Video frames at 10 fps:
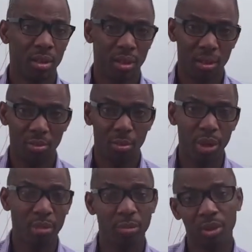It's the
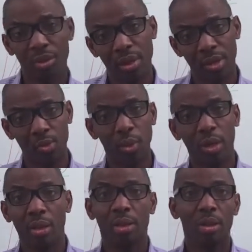brain, because that's where
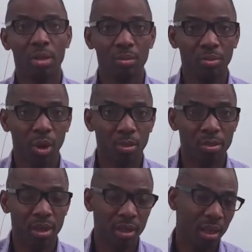the thought
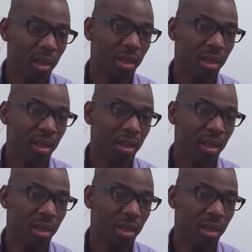comes in,